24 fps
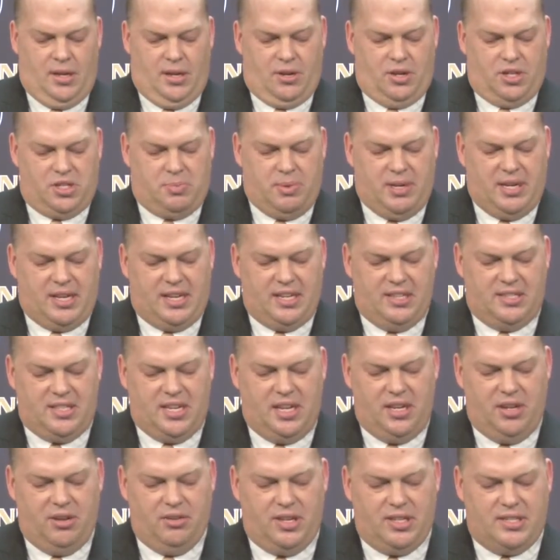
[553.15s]
There's been
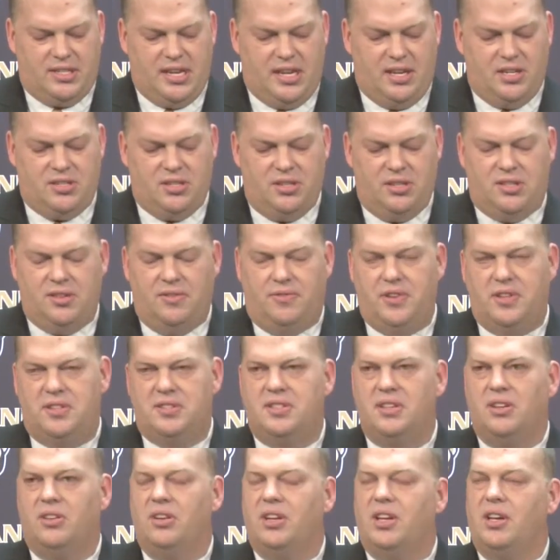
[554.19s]
continued attention to
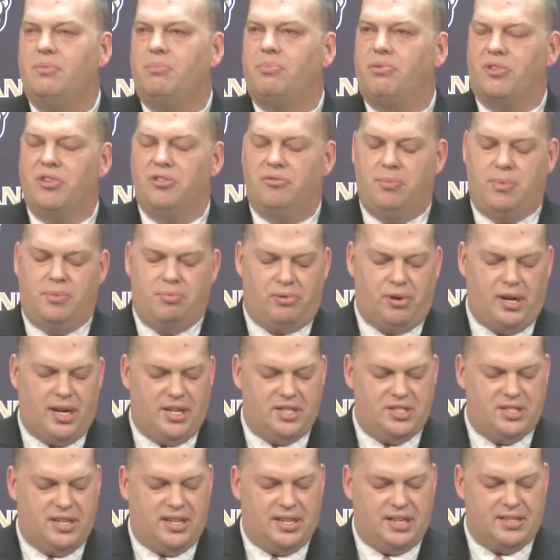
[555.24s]
facility improvement
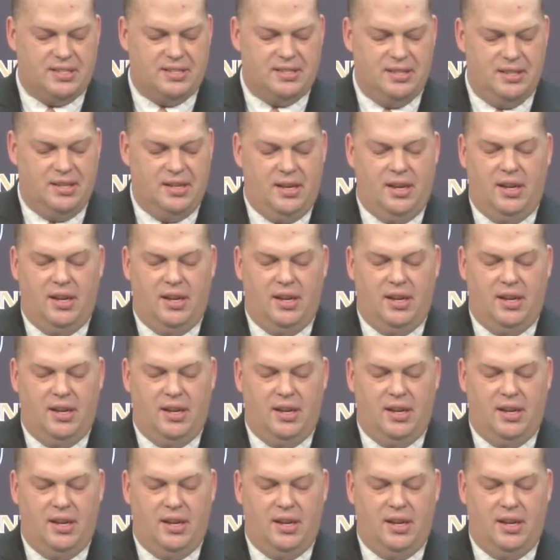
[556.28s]
projects,